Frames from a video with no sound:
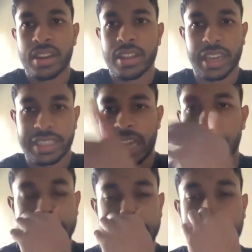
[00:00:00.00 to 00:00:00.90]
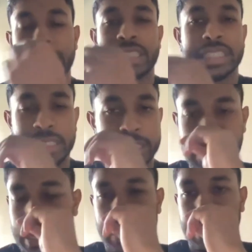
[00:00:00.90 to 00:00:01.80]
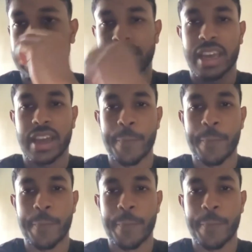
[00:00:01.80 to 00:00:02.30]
Like that, the consistency I think is